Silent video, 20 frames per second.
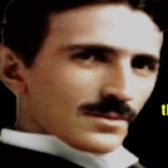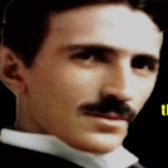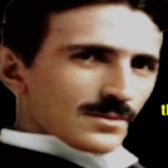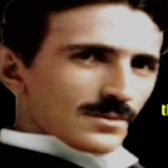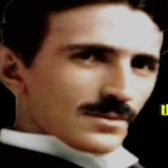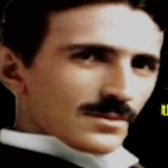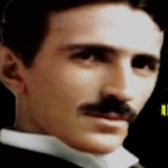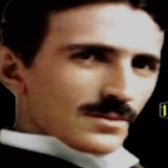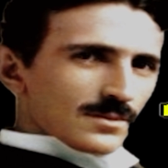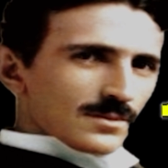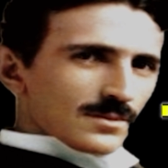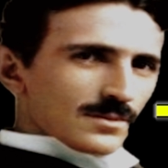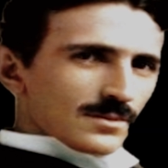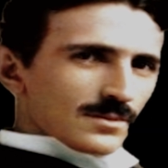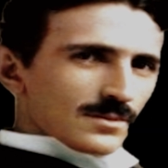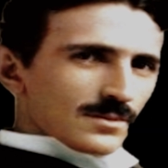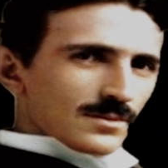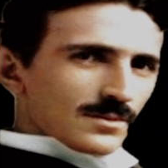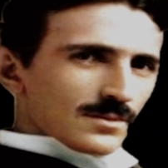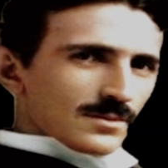
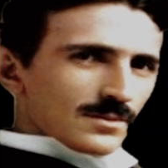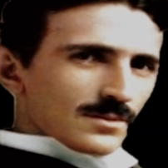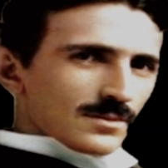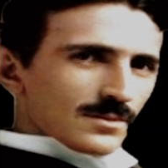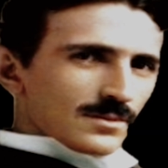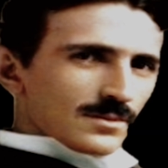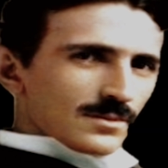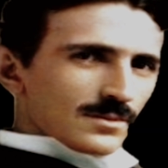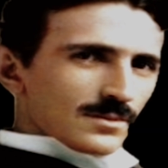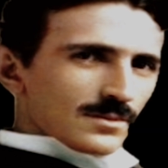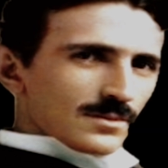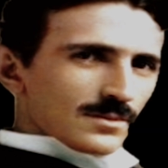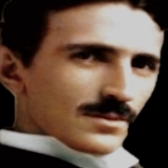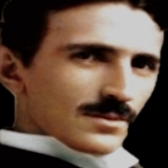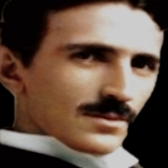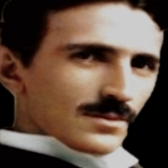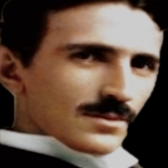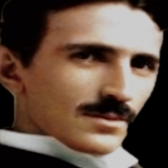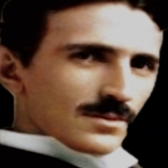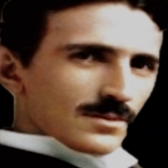
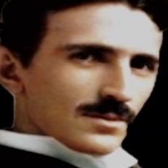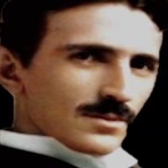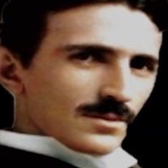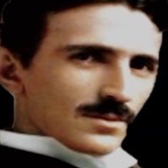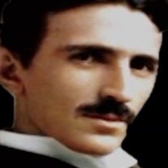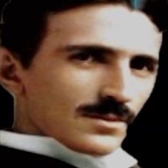Nobody speaks.